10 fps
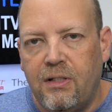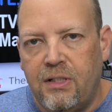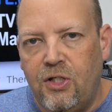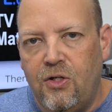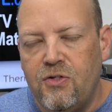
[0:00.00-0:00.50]

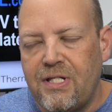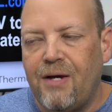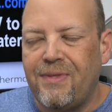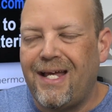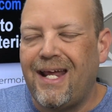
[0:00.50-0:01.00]
to use that
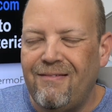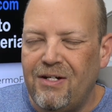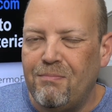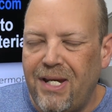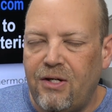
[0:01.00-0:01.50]
without having
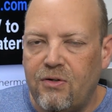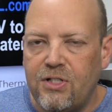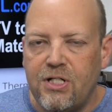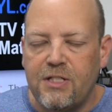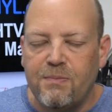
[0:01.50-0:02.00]
to make your
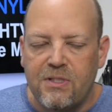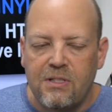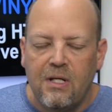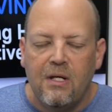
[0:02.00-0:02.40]
adjustments.